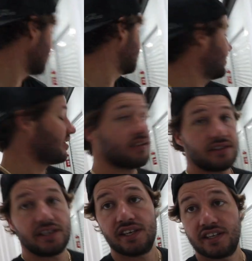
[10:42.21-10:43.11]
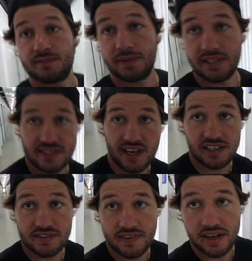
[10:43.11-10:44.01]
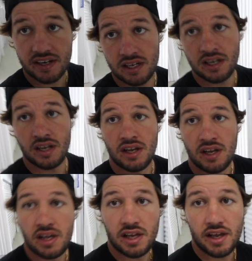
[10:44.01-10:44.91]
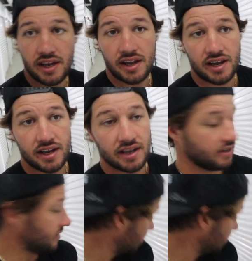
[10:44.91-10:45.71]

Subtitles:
that the lien has been satisfied. And